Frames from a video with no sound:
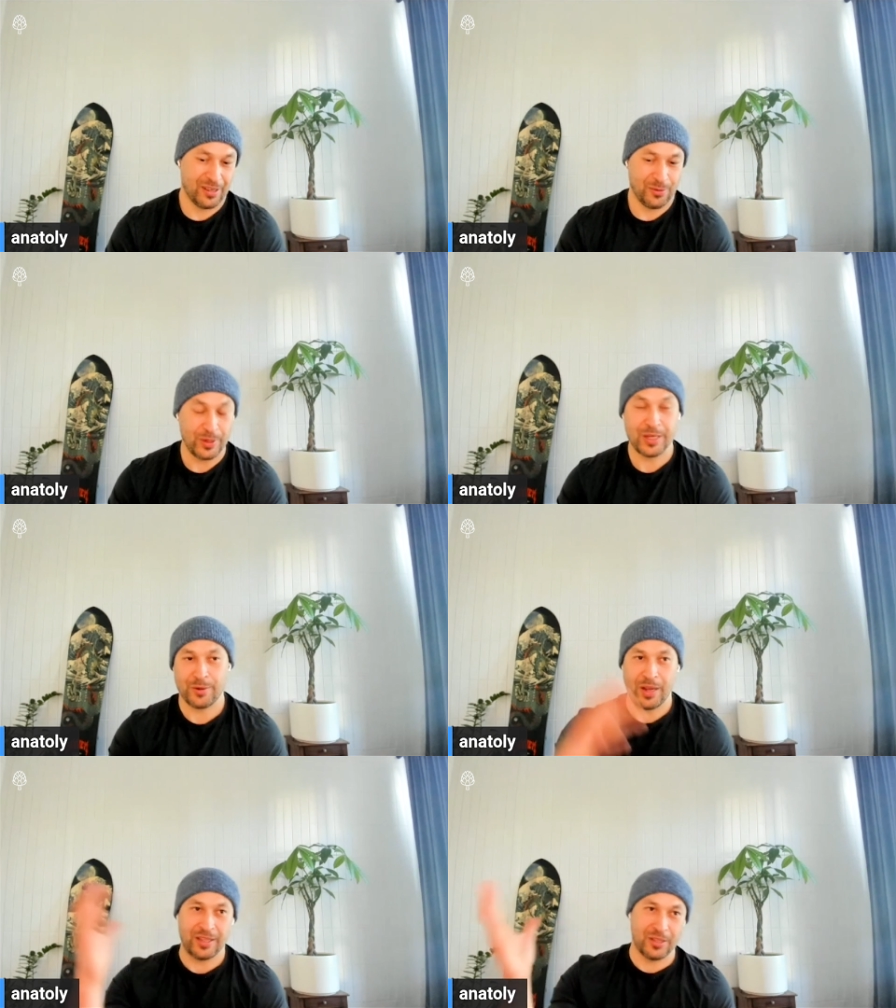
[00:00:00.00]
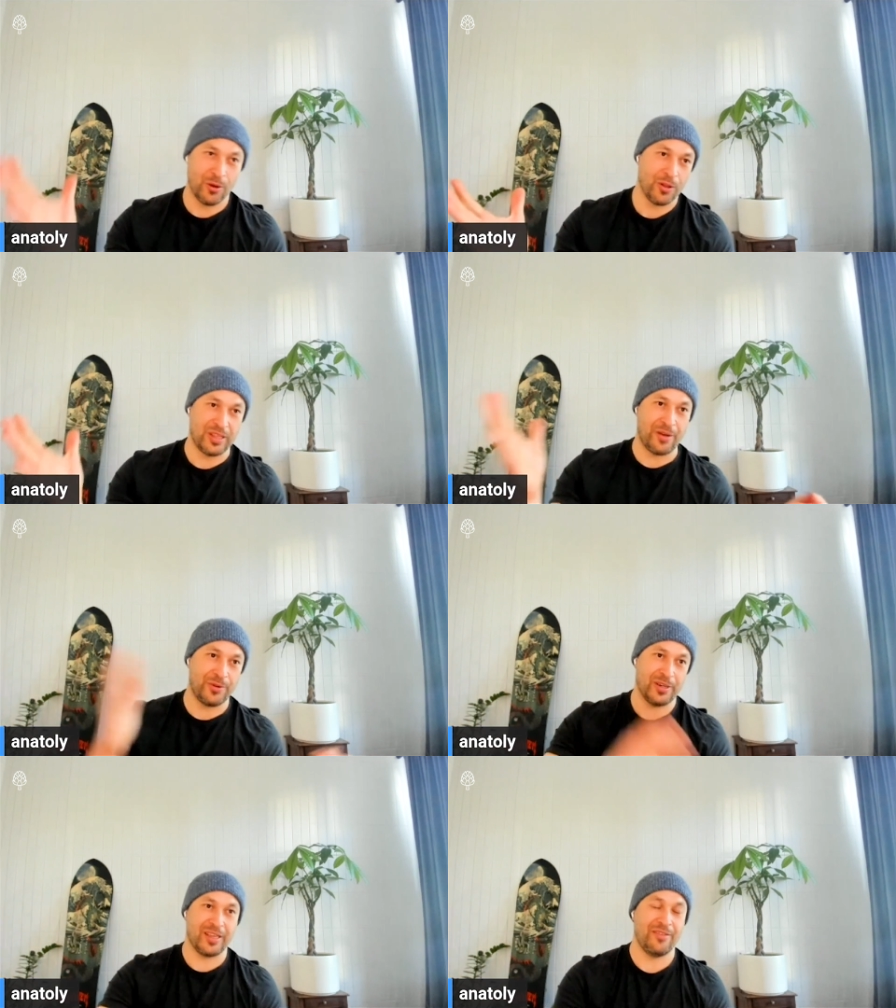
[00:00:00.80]
recreate the whole
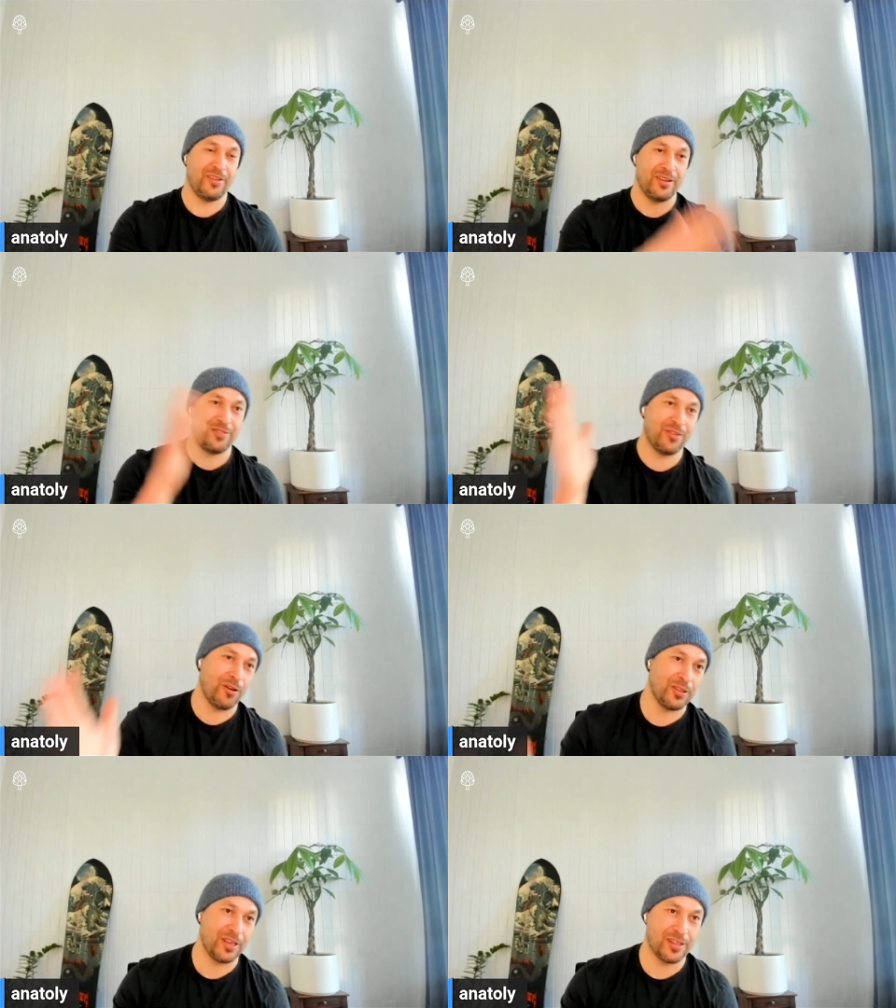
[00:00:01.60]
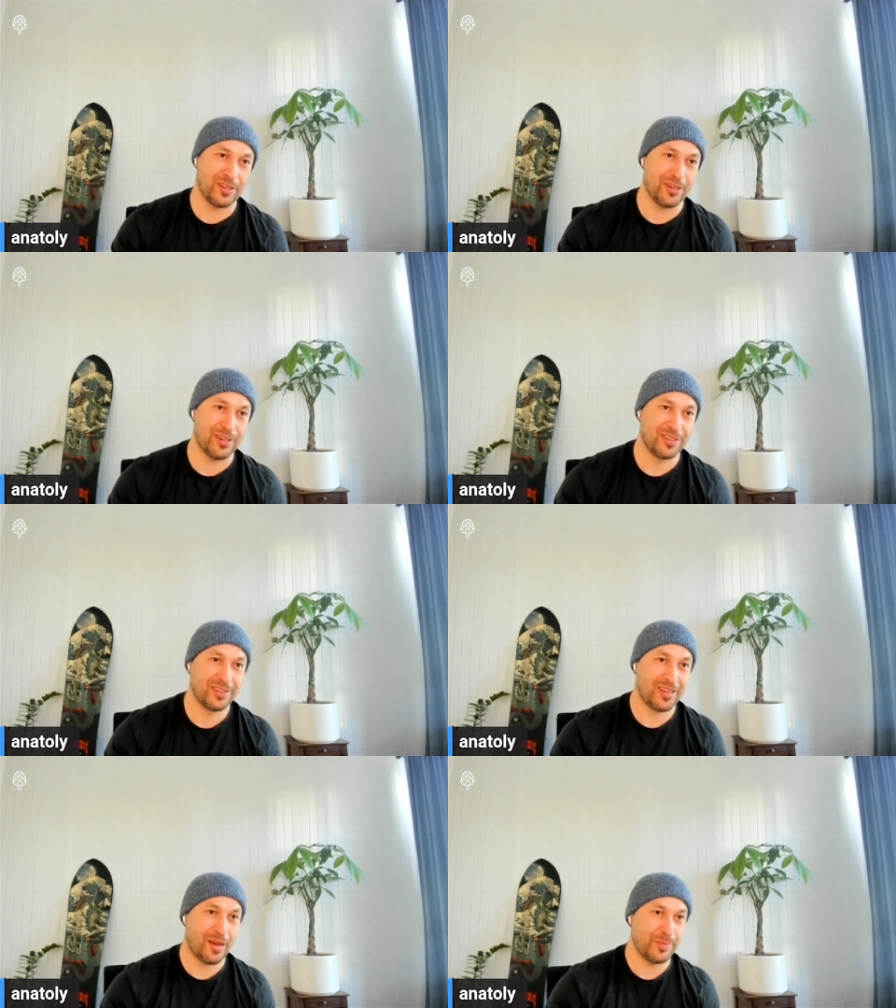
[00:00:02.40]
network, even if all the other
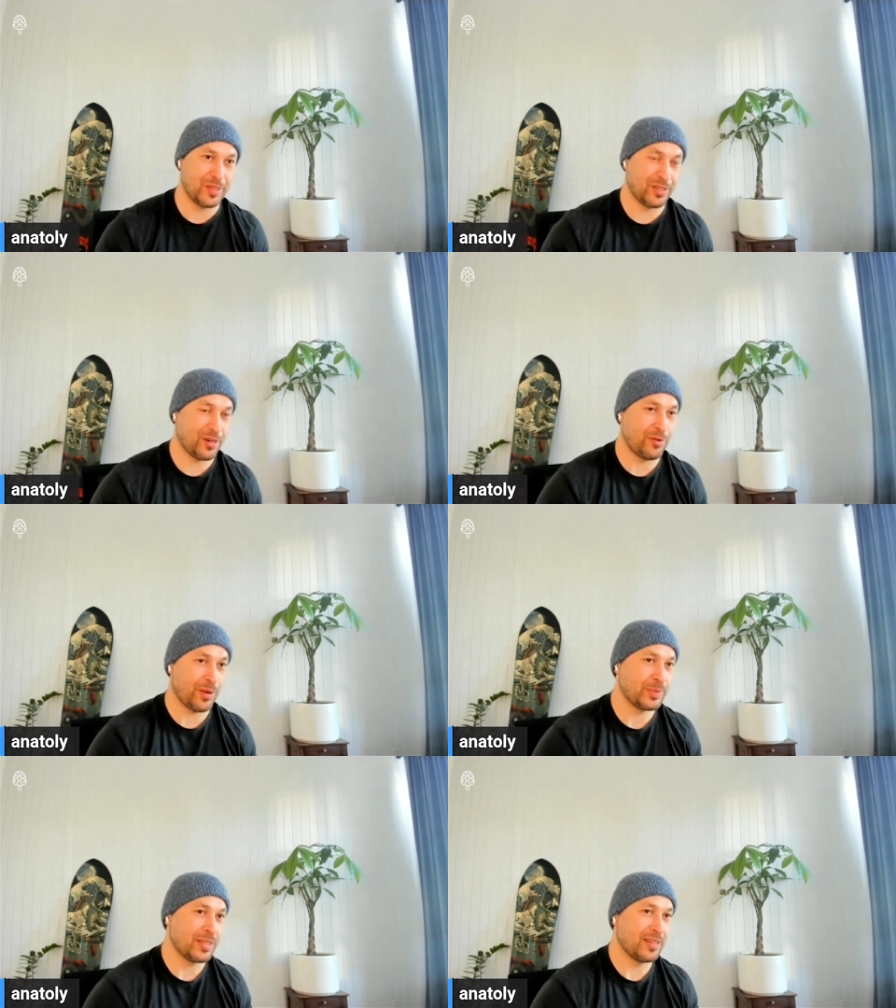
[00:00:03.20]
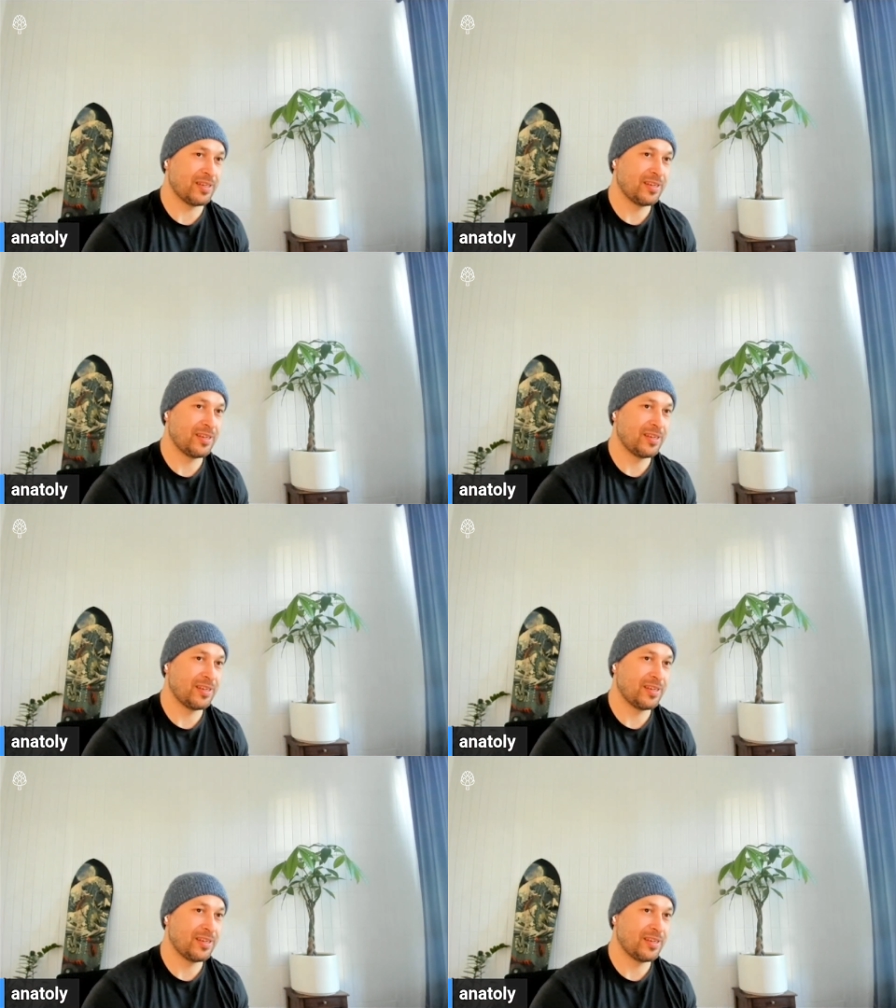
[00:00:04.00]
copies are corrupted.